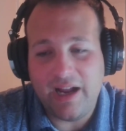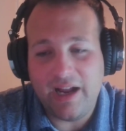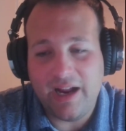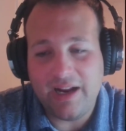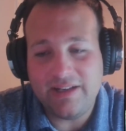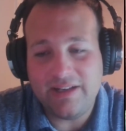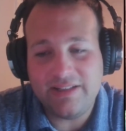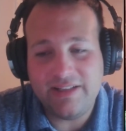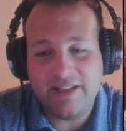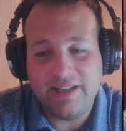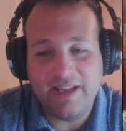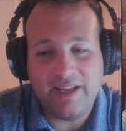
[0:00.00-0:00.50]

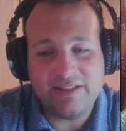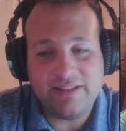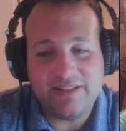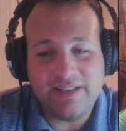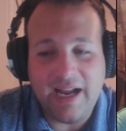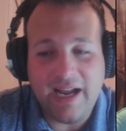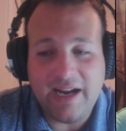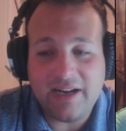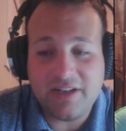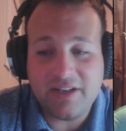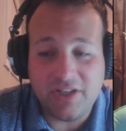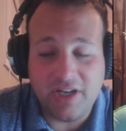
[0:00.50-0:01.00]
I'd say
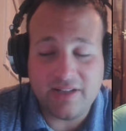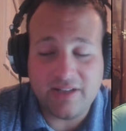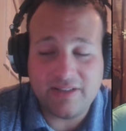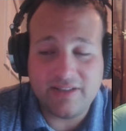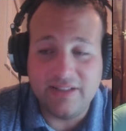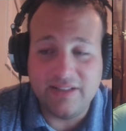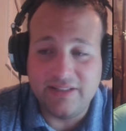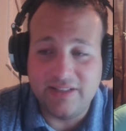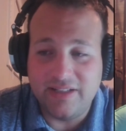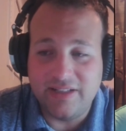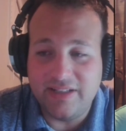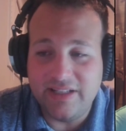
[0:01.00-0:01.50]
Zach
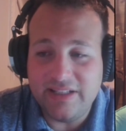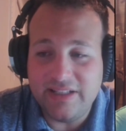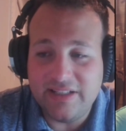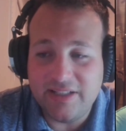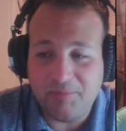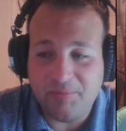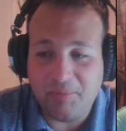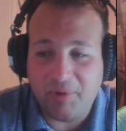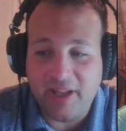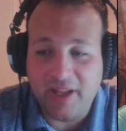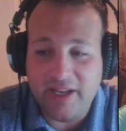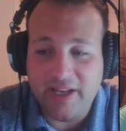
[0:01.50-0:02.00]
Johnson's a
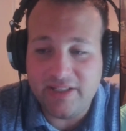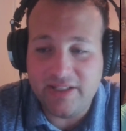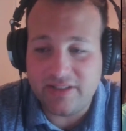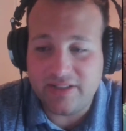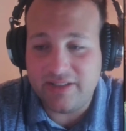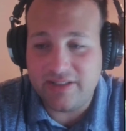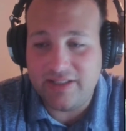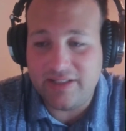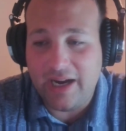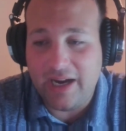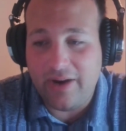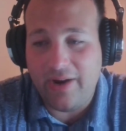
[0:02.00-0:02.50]
decent play just
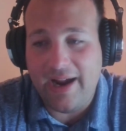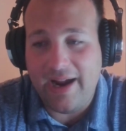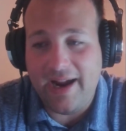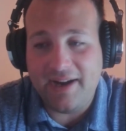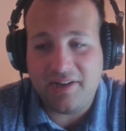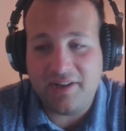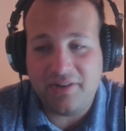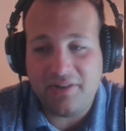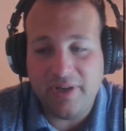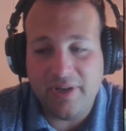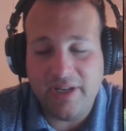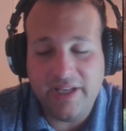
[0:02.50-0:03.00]
because how
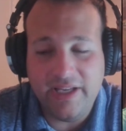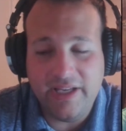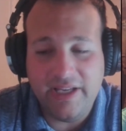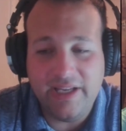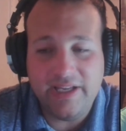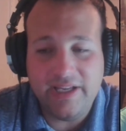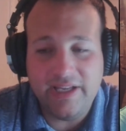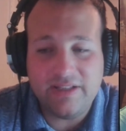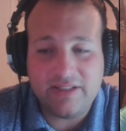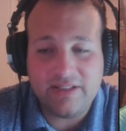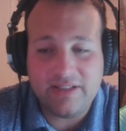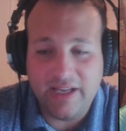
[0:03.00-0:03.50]
accurate he
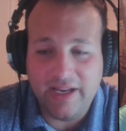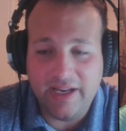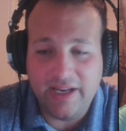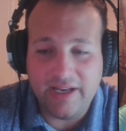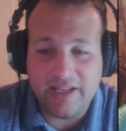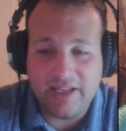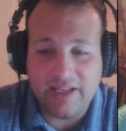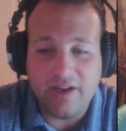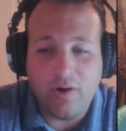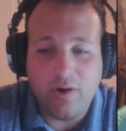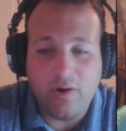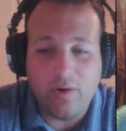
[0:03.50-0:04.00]
is, and
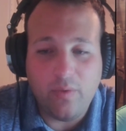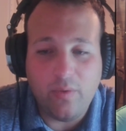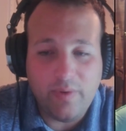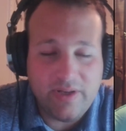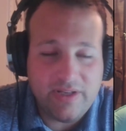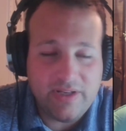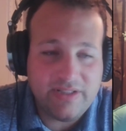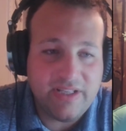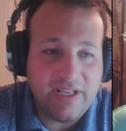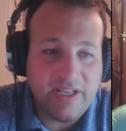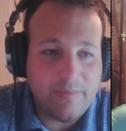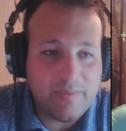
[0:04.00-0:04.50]
he
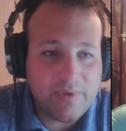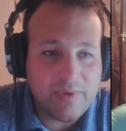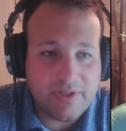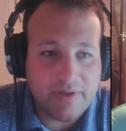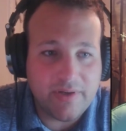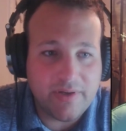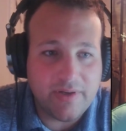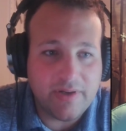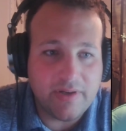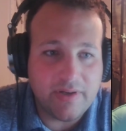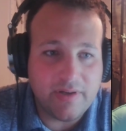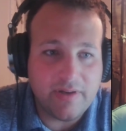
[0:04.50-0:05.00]
always seems
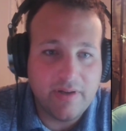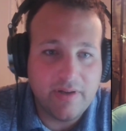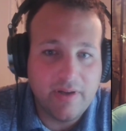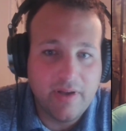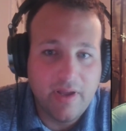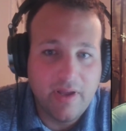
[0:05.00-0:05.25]
to